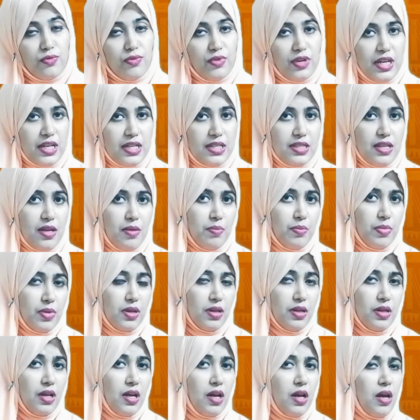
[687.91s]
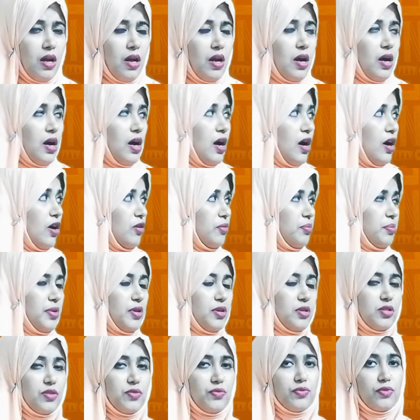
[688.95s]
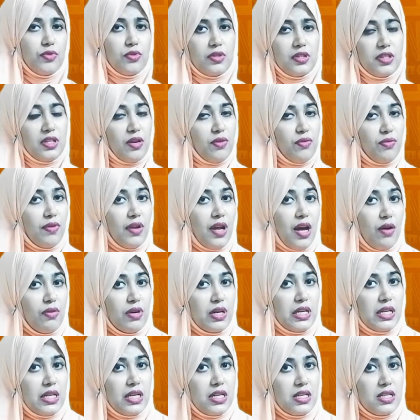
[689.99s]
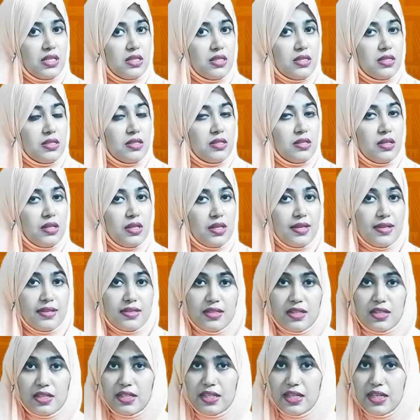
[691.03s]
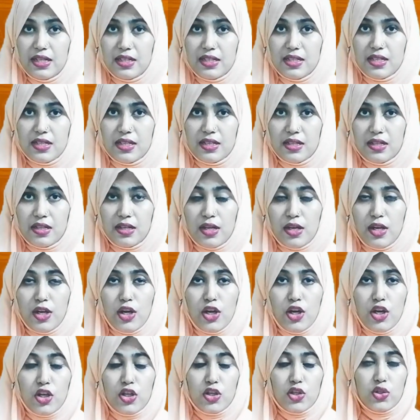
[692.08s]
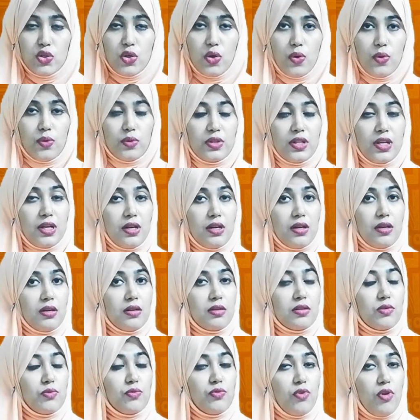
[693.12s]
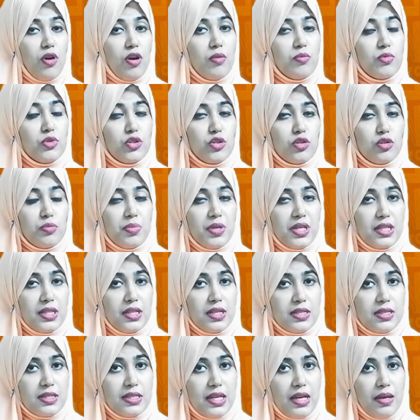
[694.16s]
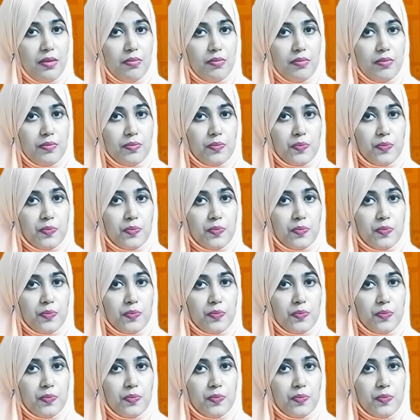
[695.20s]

For example, how beautiful the flower is, isn't it? So the form should be the same.